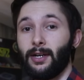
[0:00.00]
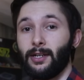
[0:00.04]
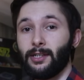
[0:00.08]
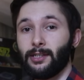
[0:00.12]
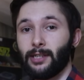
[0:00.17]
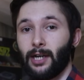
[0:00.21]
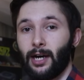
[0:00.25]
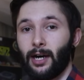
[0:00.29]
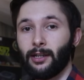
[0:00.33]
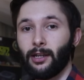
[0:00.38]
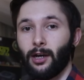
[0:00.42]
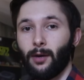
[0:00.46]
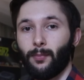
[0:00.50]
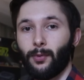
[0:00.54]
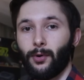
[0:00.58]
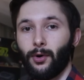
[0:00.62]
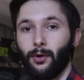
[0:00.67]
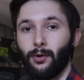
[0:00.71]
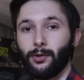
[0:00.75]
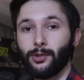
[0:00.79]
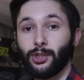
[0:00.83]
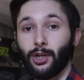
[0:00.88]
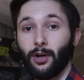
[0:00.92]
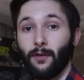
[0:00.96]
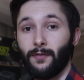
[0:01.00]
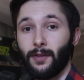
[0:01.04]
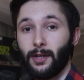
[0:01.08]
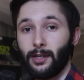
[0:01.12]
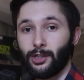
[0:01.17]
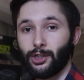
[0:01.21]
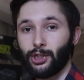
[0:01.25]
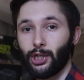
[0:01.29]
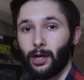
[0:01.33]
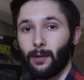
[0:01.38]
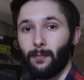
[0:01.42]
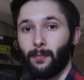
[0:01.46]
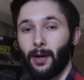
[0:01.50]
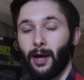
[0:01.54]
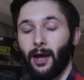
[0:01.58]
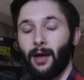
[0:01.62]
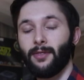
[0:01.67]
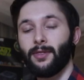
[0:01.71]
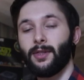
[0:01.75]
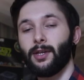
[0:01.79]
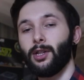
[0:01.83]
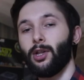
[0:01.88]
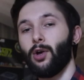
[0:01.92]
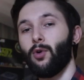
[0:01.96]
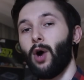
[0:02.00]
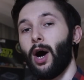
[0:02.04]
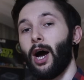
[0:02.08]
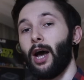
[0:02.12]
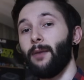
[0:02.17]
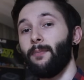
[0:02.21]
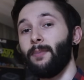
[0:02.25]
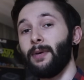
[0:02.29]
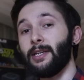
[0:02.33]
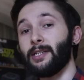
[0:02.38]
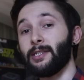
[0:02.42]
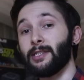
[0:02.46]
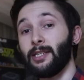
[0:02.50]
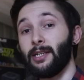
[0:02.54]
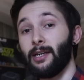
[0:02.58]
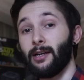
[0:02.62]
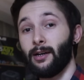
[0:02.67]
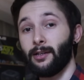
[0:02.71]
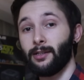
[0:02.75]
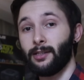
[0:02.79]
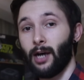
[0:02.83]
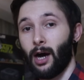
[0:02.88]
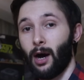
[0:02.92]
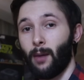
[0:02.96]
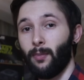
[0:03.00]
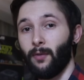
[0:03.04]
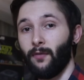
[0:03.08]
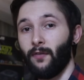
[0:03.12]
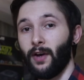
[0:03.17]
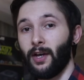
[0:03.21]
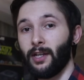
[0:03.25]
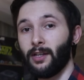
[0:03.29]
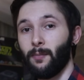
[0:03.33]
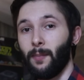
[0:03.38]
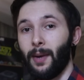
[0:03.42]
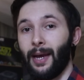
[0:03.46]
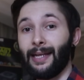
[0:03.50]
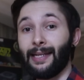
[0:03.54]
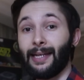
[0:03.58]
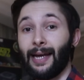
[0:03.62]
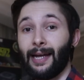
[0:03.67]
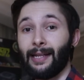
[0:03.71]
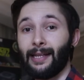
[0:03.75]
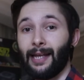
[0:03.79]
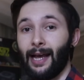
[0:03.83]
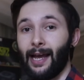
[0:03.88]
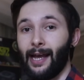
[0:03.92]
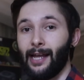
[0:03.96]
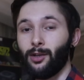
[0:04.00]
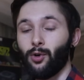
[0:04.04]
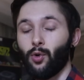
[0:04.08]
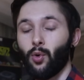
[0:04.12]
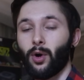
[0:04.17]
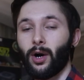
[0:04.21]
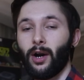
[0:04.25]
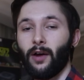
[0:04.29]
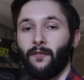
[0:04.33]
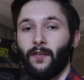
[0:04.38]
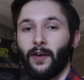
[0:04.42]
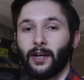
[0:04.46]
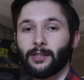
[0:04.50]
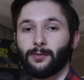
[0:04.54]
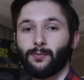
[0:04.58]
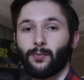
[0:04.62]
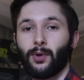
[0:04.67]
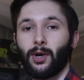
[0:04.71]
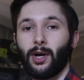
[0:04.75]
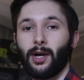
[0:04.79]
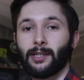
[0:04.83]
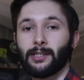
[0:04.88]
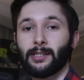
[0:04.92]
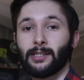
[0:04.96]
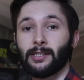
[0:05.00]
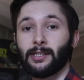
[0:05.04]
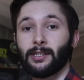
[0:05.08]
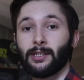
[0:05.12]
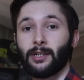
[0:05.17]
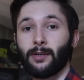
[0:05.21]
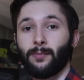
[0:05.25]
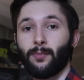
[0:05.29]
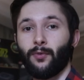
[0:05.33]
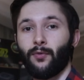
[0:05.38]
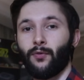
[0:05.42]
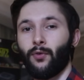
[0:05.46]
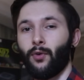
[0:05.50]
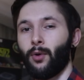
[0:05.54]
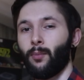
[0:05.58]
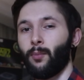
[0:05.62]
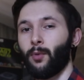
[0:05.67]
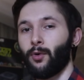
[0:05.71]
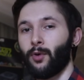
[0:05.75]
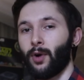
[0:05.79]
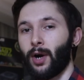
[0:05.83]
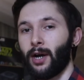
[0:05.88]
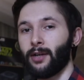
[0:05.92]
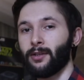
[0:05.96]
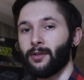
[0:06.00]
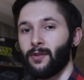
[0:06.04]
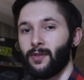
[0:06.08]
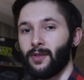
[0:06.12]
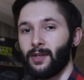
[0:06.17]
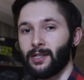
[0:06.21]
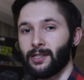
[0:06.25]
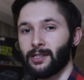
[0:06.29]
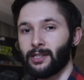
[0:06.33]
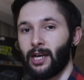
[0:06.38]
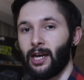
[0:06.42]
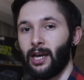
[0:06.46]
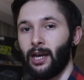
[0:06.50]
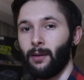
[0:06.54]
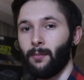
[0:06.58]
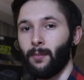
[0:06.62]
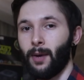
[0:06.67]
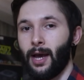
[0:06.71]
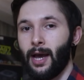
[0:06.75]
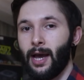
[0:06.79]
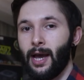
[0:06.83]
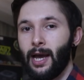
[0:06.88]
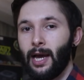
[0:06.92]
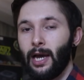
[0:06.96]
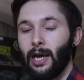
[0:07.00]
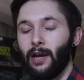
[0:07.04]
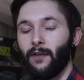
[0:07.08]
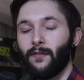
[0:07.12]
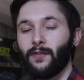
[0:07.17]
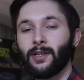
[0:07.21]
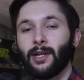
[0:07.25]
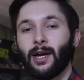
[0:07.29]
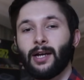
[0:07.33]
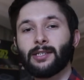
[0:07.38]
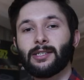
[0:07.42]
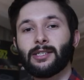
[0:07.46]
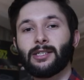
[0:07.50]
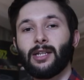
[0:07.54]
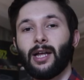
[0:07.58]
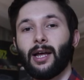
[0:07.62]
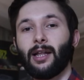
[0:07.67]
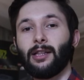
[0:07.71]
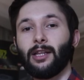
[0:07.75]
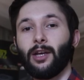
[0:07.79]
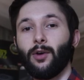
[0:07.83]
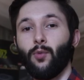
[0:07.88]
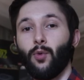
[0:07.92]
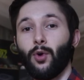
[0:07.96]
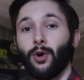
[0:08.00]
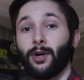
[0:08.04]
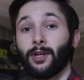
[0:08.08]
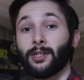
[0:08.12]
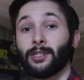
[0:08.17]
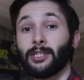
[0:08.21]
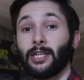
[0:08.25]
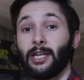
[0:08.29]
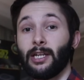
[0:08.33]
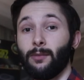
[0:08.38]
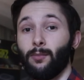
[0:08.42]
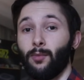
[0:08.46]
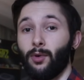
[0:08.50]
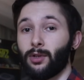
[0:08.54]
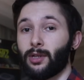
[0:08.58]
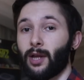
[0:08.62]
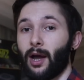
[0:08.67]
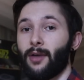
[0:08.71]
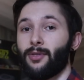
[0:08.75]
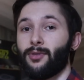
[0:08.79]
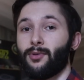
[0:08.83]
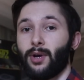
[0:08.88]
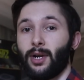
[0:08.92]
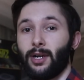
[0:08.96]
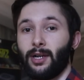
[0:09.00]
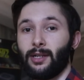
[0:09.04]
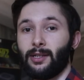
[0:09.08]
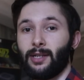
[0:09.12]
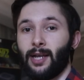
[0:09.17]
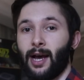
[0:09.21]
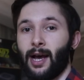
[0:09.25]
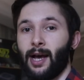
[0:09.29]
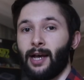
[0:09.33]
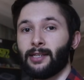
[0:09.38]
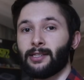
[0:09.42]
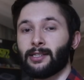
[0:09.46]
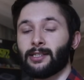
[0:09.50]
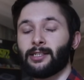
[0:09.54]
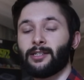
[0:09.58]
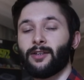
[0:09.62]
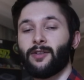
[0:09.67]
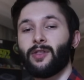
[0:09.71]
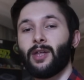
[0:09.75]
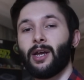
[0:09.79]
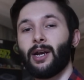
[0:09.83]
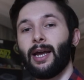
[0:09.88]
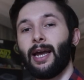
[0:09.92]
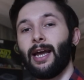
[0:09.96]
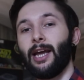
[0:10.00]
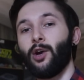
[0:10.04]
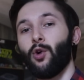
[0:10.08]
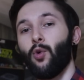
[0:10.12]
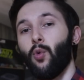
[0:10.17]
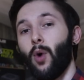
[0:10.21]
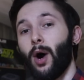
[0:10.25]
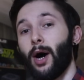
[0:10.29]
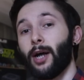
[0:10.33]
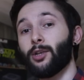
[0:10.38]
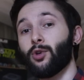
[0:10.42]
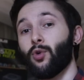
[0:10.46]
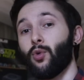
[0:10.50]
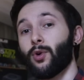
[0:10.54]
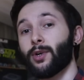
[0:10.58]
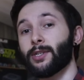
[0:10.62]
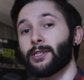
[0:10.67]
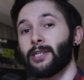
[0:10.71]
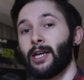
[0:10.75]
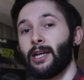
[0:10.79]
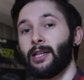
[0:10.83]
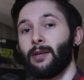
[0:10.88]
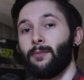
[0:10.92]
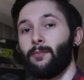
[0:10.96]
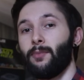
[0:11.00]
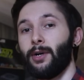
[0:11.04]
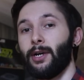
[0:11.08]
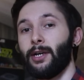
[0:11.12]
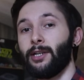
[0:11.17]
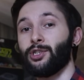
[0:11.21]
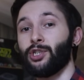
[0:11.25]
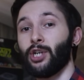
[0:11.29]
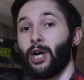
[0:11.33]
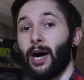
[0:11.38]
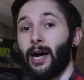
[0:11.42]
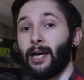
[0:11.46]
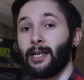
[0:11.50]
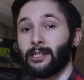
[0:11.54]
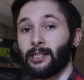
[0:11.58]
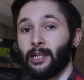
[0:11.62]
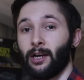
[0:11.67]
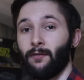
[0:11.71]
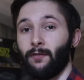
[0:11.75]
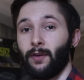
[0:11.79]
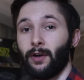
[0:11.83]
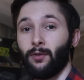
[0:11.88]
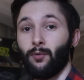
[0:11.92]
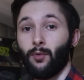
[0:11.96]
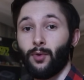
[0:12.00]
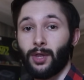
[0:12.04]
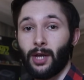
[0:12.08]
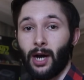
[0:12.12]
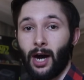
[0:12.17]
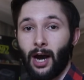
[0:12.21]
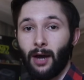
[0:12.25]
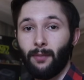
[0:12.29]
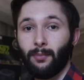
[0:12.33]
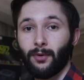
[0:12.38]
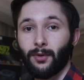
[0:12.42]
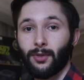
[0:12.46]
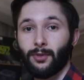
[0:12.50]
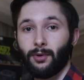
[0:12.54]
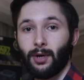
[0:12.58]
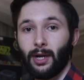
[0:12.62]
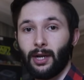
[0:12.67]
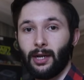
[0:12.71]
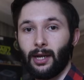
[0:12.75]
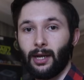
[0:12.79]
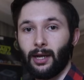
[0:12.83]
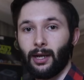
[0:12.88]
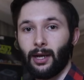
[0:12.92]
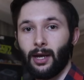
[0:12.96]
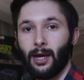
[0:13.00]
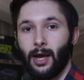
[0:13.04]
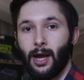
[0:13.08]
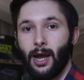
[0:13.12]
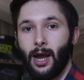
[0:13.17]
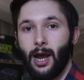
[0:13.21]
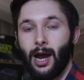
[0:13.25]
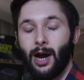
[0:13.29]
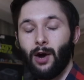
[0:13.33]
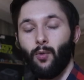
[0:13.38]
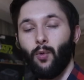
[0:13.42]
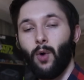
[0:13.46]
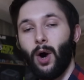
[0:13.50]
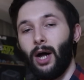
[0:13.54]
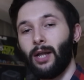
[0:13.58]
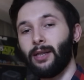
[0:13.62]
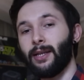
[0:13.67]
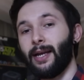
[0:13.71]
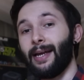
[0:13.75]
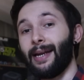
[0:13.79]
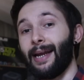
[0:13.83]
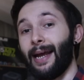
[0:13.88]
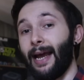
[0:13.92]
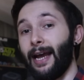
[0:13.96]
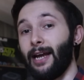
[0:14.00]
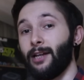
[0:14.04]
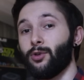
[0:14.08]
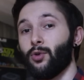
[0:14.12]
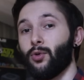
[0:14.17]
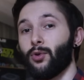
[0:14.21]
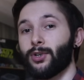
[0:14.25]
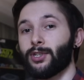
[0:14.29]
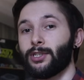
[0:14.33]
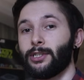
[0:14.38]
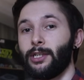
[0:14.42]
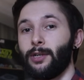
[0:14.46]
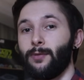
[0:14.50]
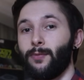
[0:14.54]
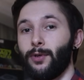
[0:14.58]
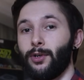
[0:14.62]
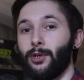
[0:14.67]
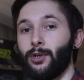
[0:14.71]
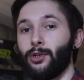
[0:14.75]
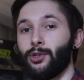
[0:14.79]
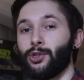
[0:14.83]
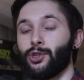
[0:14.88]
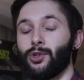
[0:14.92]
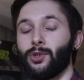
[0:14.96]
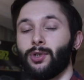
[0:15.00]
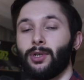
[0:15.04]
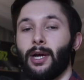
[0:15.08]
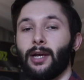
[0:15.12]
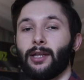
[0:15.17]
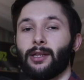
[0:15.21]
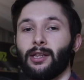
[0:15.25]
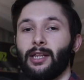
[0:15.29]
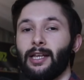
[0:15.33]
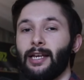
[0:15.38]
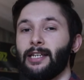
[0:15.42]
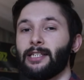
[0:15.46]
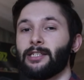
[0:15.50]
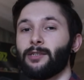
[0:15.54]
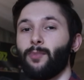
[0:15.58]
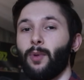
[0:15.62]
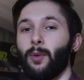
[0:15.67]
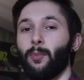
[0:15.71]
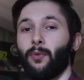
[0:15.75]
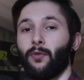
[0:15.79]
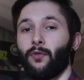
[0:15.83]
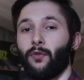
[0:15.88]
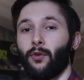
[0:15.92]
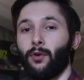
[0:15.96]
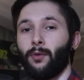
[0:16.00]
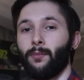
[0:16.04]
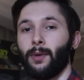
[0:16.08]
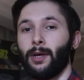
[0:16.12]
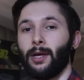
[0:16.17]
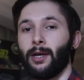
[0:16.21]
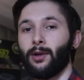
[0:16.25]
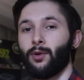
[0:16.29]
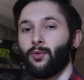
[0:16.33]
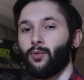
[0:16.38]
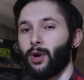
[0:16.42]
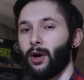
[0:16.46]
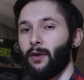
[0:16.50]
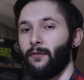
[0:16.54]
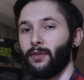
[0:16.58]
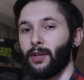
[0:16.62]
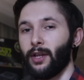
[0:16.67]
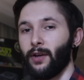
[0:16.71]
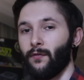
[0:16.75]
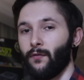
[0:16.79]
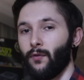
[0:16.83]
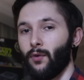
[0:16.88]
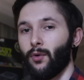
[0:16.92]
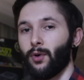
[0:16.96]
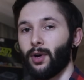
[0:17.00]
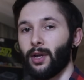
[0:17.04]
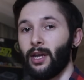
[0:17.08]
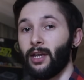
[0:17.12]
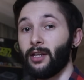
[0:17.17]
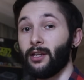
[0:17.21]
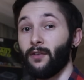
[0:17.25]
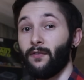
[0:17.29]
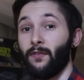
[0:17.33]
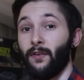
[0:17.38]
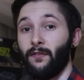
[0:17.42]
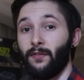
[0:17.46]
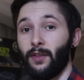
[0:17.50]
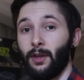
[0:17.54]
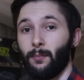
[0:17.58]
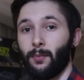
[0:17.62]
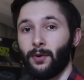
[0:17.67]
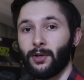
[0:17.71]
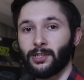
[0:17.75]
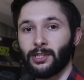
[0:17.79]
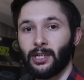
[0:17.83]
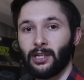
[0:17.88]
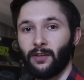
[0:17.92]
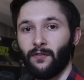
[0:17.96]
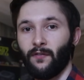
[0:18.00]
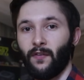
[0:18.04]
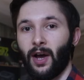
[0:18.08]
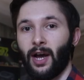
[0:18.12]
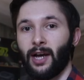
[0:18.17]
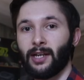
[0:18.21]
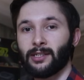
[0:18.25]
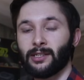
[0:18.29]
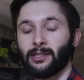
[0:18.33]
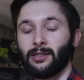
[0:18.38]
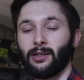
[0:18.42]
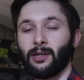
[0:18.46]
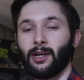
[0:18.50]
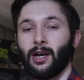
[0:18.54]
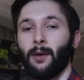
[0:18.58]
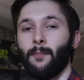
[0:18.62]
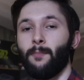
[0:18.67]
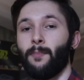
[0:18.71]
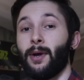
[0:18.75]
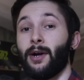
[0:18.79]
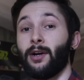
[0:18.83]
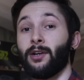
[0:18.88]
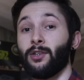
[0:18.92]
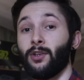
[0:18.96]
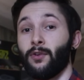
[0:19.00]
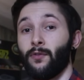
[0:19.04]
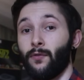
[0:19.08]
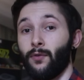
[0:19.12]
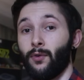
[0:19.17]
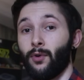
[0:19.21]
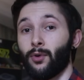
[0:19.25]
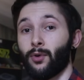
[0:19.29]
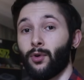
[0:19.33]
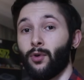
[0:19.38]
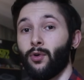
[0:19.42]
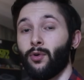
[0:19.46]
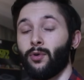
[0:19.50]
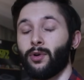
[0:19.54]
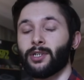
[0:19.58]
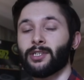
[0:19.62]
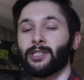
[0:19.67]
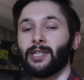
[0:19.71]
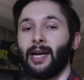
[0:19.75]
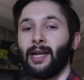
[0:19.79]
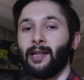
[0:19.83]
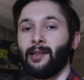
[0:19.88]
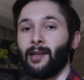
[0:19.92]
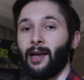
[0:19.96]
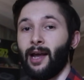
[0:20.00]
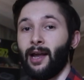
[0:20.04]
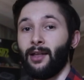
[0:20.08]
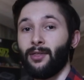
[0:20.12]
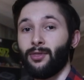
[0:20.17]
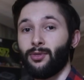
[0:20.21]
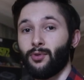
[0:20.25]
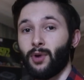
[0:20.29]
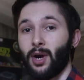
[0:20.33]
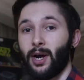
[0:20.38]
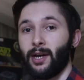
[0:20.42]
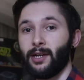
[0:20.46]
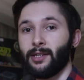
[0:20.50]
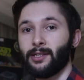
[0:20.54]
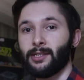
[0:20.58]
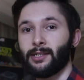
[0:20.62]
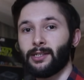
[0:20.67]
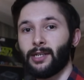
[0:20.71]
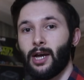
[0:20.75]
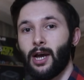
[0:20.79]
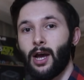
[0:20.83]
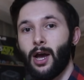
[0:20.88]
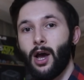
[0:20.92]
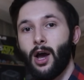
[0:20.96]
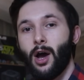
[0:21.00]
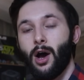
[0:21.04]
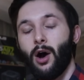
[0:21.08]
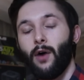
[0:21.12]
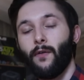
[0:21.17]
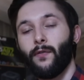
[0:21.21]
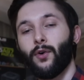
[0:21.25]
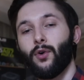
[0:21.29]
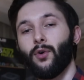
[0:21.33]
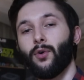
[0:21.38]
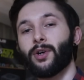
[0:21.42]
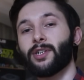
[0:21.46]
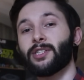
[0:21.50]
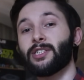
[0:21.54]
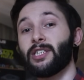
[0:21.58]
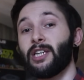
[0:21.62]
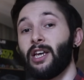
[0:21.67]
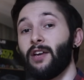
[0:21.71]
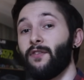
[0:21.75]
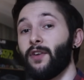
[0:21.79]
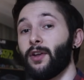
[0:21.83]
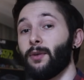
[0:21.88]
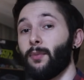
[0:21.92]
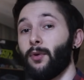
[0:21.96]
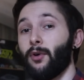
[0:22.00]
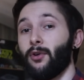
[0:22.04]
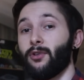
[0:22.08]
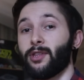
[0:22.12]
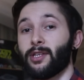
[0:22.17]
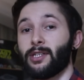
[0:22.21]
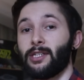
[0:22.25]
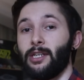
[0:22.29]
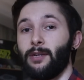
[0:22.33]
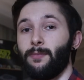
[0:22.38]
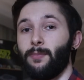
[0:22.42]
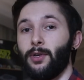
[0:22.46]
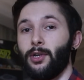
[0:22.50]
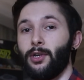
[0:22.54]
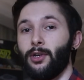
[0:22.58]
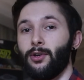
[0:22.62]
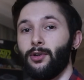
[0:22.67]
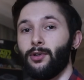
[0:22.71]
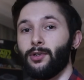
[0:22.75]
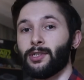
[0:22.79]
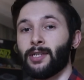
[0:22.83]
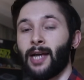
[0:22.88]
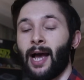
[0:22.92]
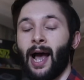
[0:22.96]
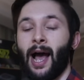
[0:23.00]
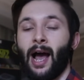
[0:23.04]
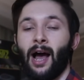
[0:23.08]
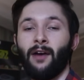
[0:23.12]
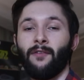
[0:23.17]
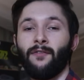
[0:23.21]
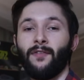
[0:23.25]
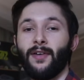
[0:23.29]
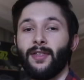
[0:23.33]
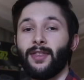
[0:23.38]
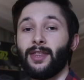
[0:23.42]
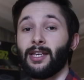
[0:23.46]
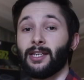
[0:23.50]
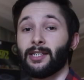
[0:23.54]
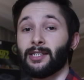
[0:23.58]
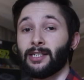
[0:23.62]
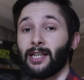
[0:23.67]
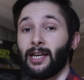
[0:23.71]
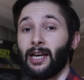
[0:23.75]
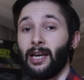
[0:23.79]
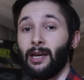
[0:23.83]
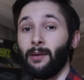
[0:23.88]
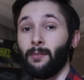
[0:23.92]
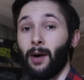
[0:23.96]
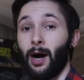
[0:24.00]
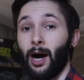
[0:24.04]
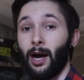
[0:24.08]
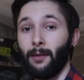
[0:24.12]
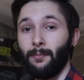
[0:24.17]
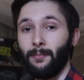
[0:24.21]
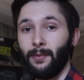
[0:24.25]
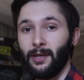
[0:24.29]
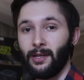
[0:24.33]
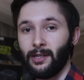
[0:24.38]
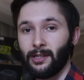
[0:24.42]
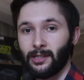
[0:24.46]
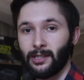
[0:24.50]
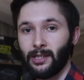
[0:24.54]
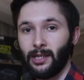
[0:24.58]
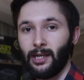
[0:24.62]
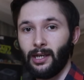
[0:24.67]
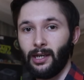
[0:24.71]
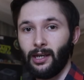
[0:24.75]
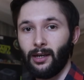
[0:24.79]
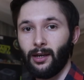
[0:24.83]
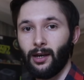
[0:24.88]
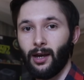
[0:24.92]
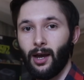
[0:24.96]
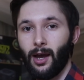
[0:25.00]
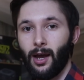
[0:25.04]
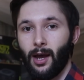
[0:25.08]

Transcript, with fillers: design approach of the chip and the low IPC on top of it made an 8-core FX processor perform around the same, if not slightly worse, in multi-threaded tasks than a quad-core Sandy Bridge i7 with hyperthreading, while an 8-core CPU should at least be performing roughly 40 to 50% faster compared to 4 cores and 8 threads, of course, given both CPUs have the same IPC.